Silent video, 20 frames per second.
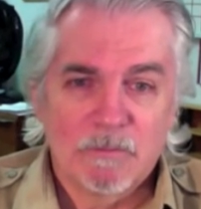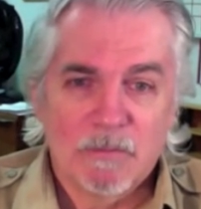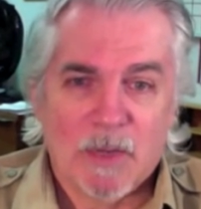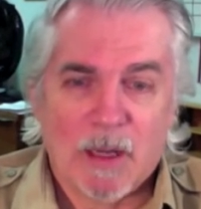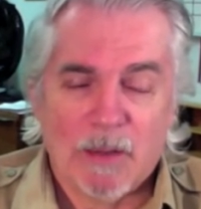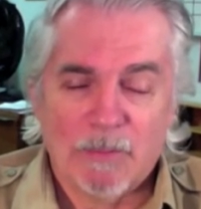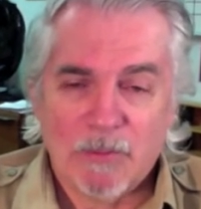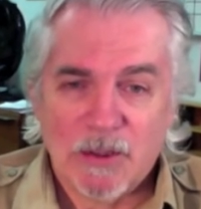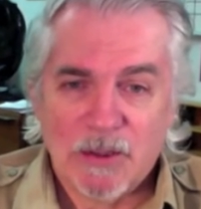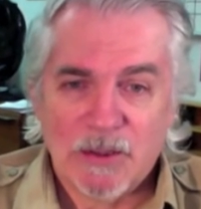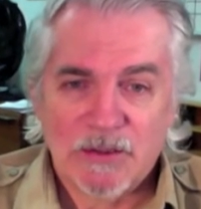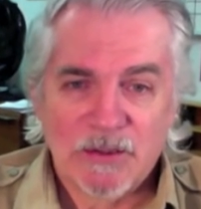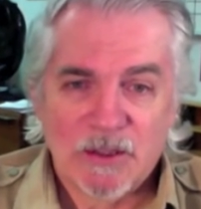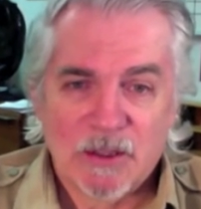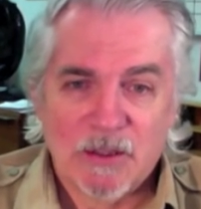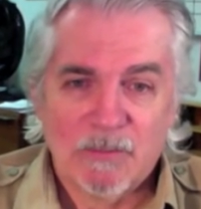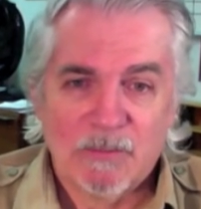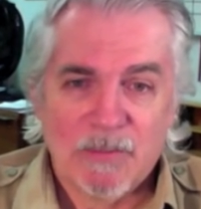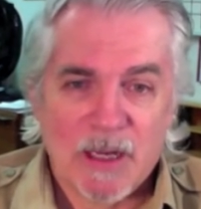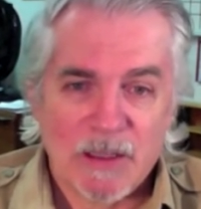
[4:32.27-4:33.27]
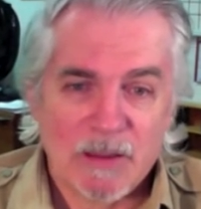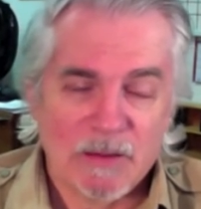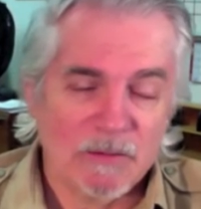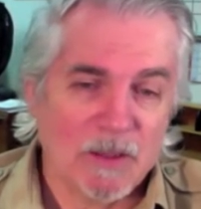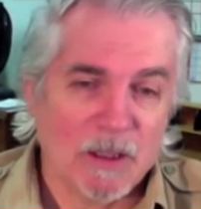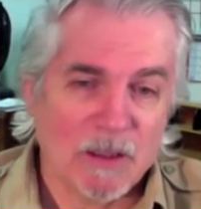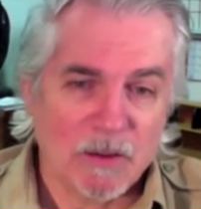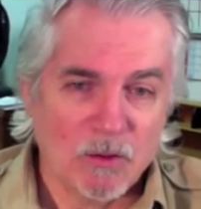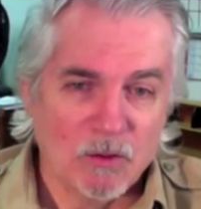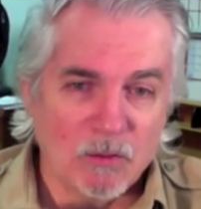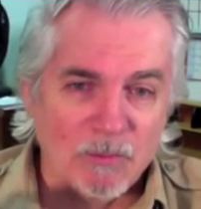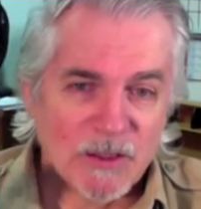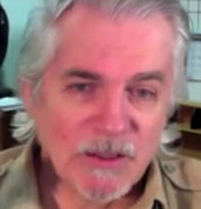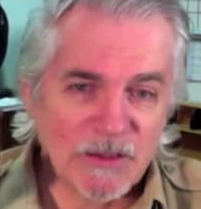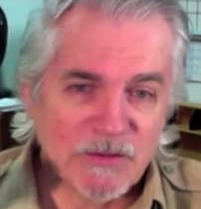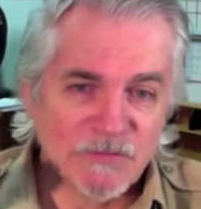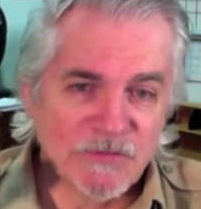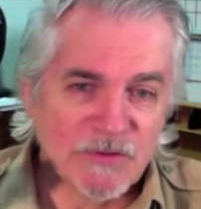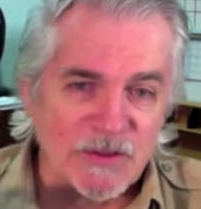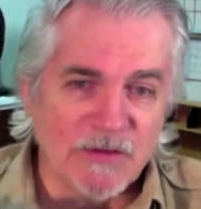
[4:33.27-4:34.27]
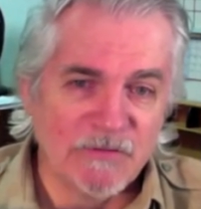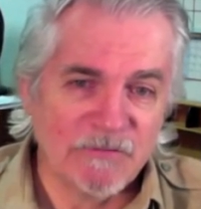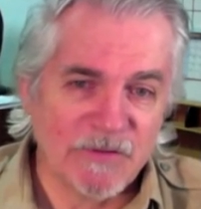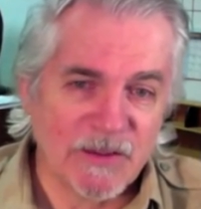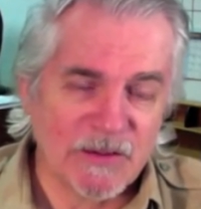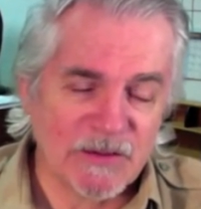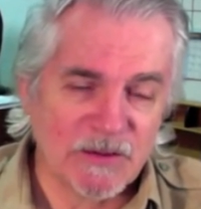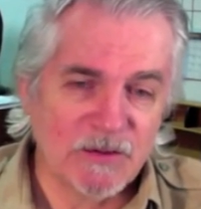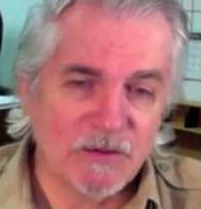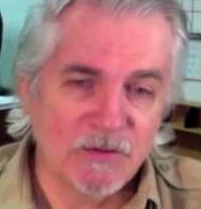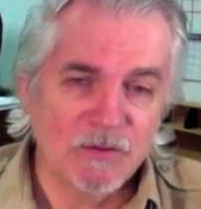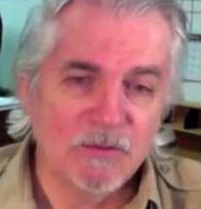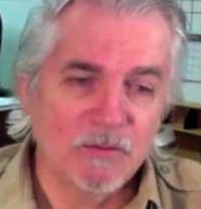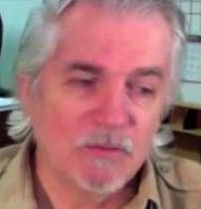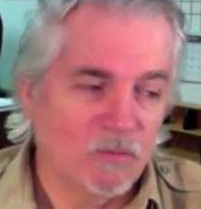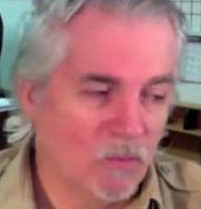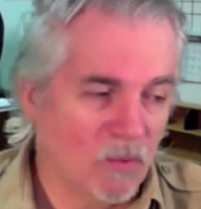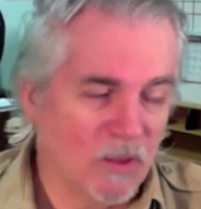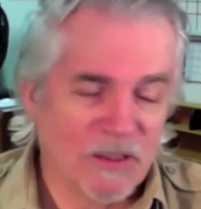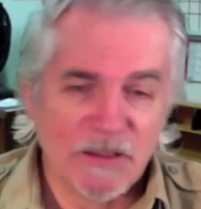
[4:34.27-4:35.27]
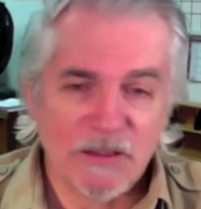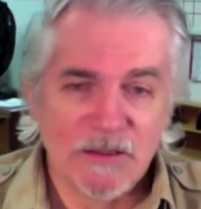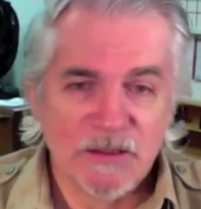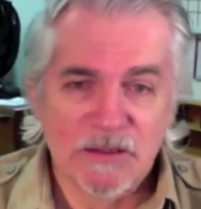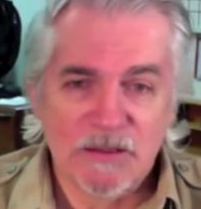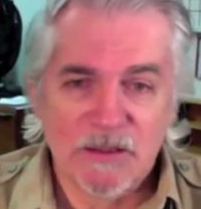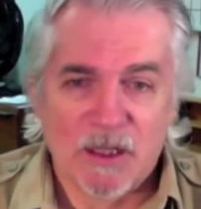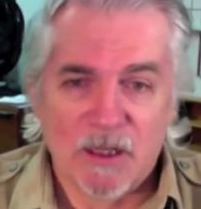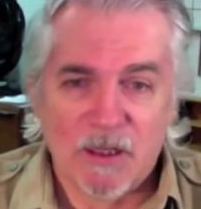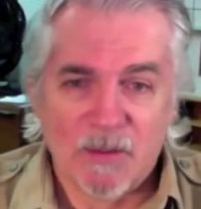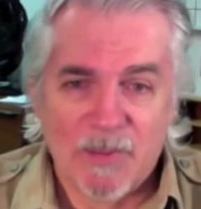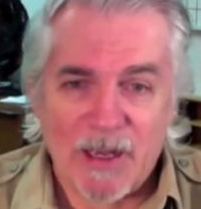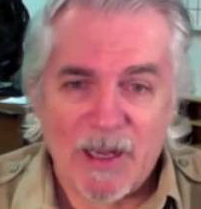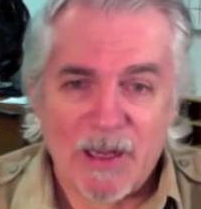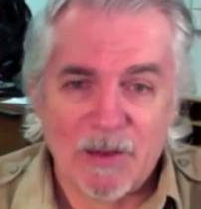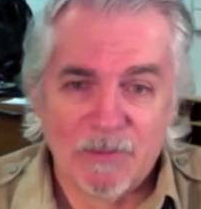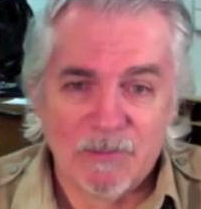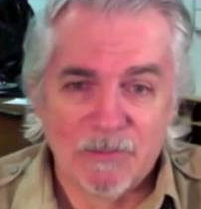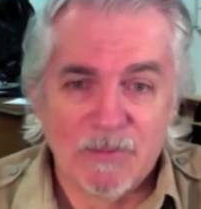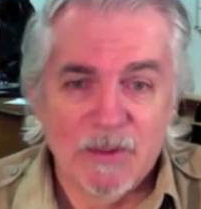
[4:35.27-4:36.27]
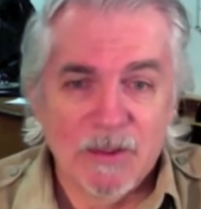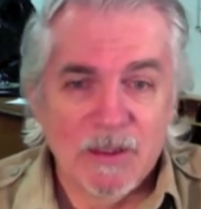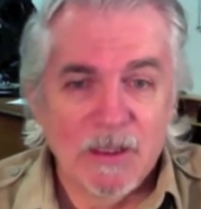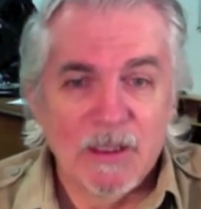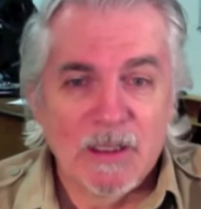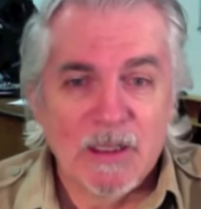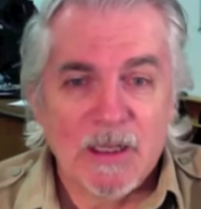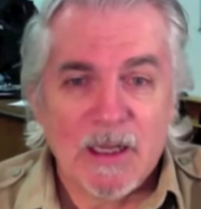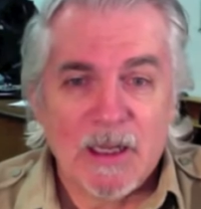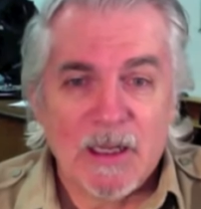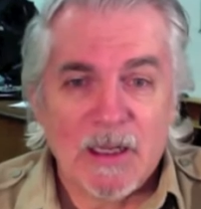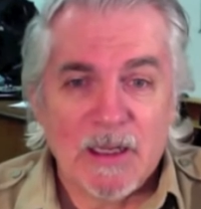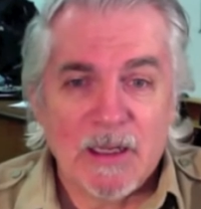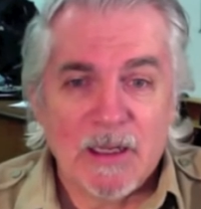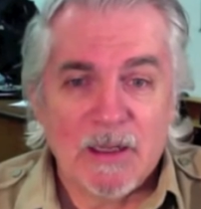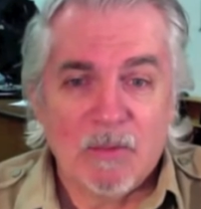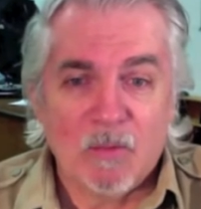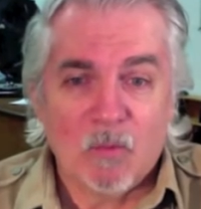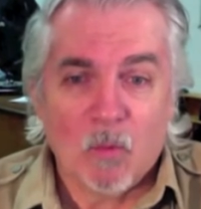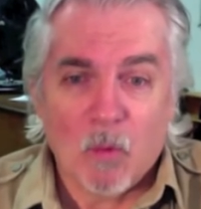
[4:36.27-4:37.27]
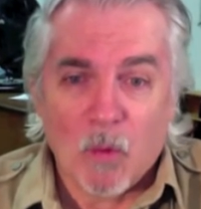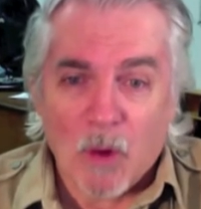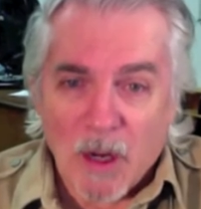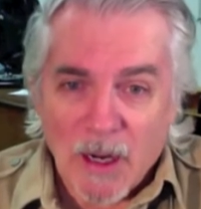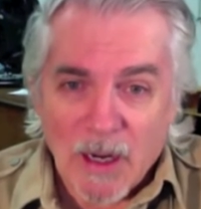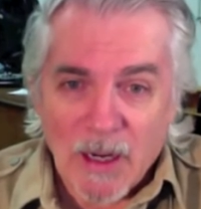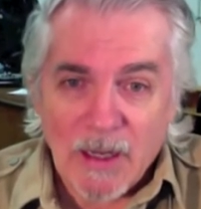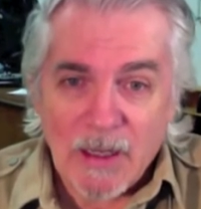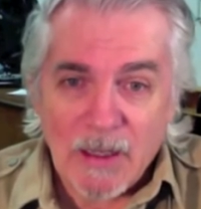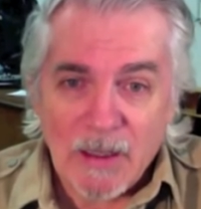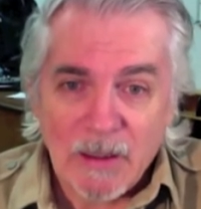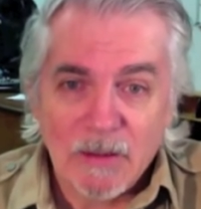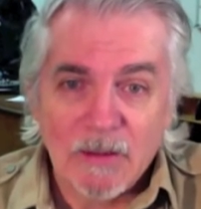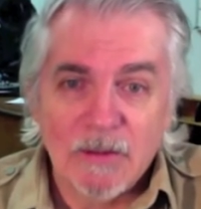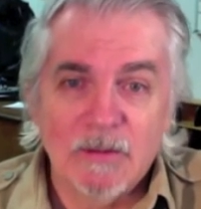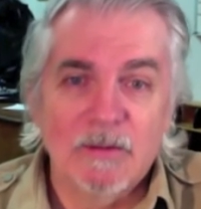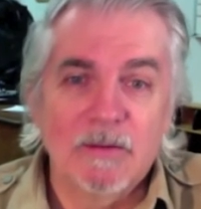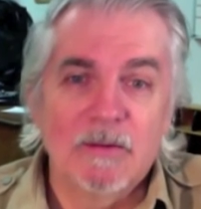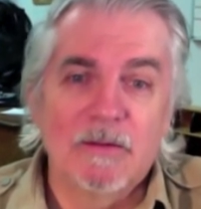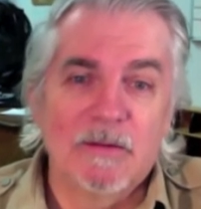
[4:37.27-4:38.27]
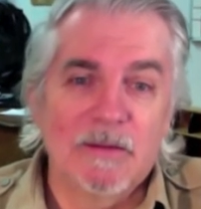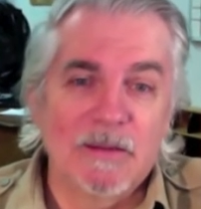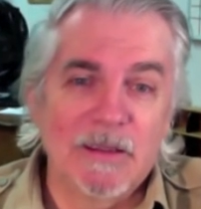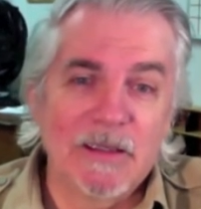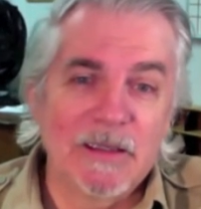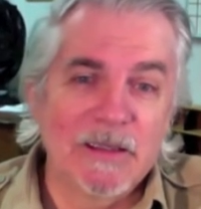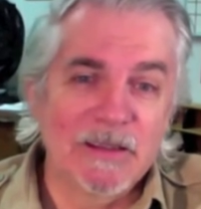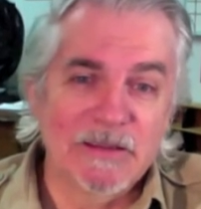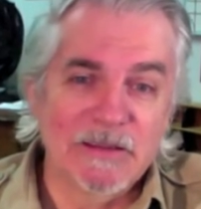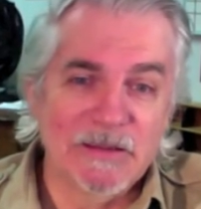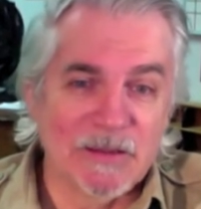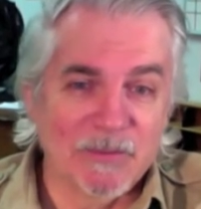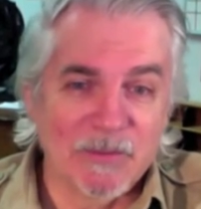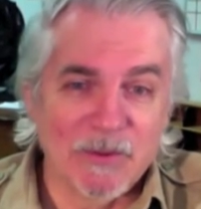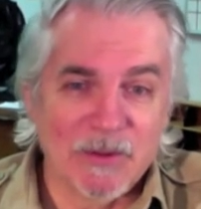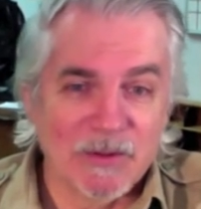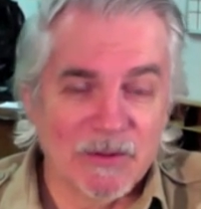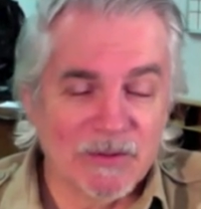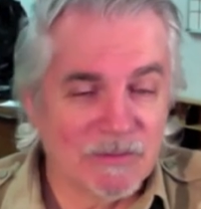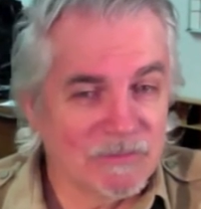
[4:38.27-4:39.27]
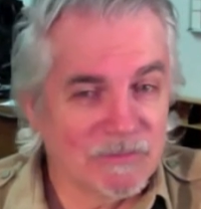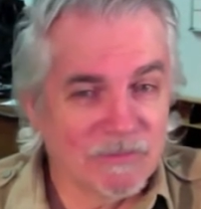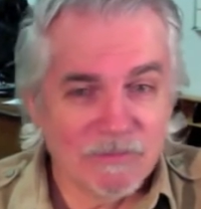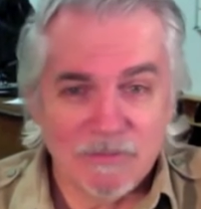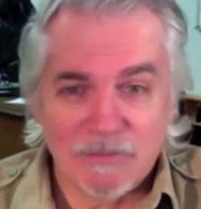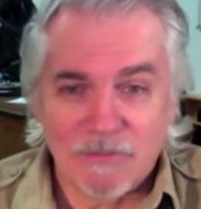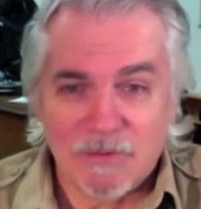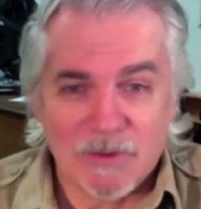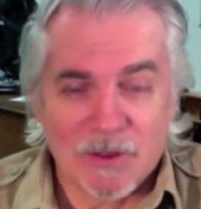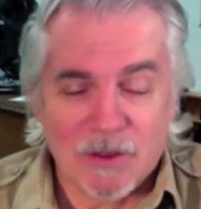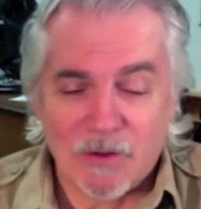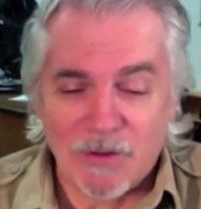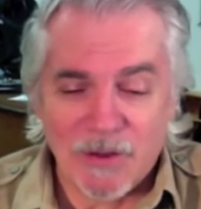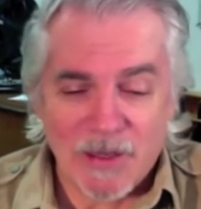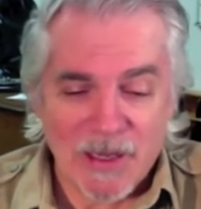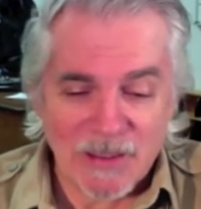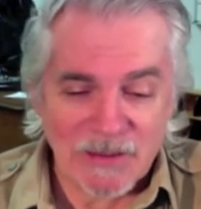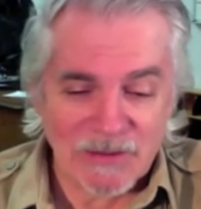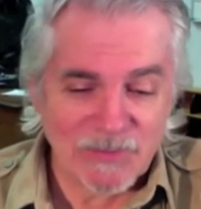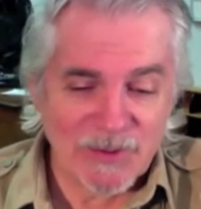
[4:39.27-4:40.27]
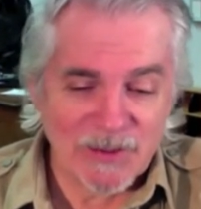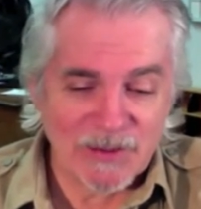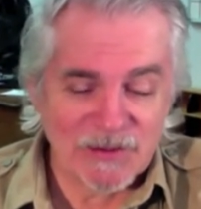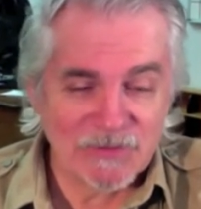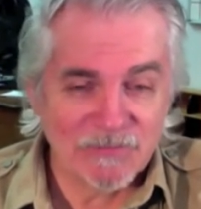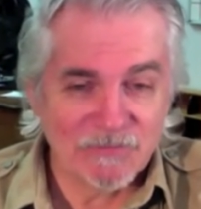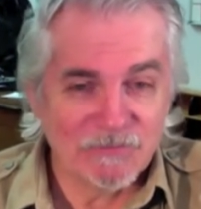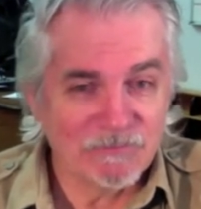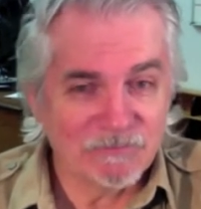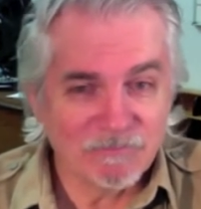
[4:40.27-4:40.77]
I'm going to start about a whole bunch of stuff as to what this is all about and why it gets some of the, all the aspects of